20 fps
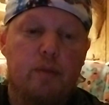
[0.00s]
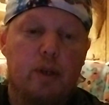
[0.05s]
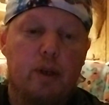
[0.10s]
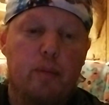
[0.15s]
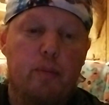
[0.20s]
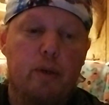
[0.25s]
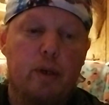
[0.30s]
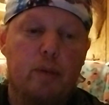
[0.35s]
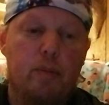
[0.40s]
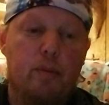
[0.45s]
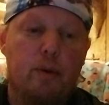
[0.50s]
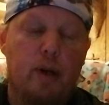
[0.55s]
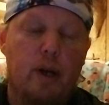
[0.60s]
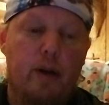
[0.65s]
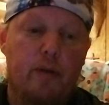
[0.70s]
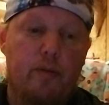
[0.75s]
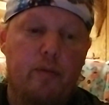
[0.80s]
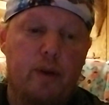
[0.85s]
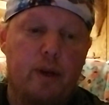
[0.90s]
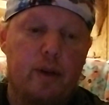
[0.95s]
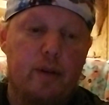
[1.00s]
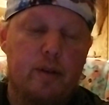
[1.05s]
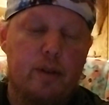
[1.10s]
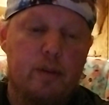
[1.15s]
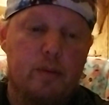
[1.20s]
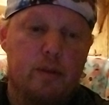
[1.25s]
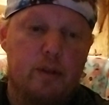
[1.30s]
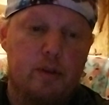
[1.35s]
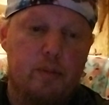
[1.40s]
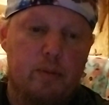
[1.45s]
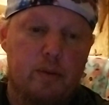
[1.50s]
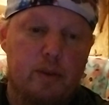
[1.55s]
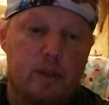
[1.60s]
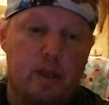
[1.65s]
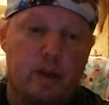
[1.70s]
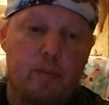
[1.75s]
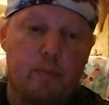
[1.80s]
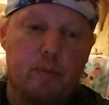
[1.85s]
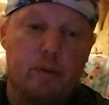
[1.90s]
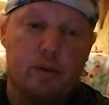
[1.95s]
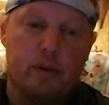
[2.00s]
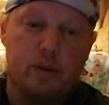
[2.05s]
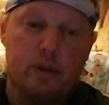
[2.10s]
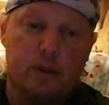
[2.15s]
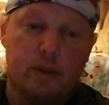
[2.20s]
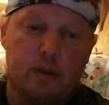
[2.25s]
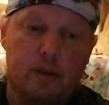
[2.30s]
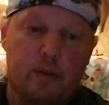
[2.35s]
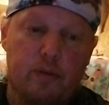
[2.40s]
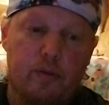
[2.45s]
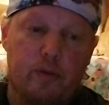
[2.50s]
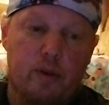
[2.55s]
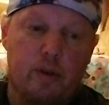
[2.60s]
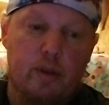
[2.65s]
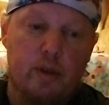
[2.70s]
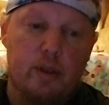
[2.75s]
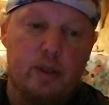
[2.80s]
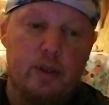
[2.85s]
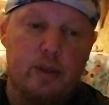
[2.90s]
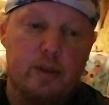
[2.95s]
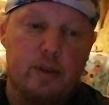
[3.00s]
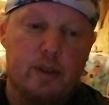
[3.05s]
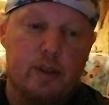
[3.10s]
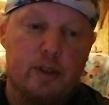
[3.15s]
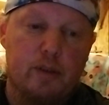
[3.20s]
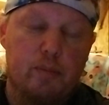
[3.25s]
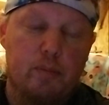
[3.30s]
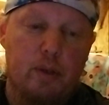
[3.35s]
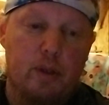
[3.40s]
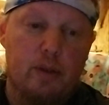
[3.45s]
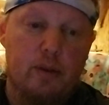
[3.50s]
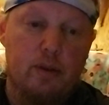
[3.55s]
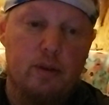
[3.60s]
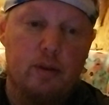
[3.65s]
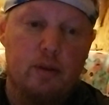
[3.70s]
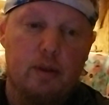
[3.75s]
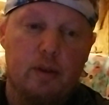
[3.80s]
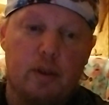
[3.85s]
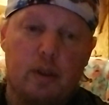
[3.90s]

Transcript: A minimum of 5 symptoms must have persisted for at least 6 months.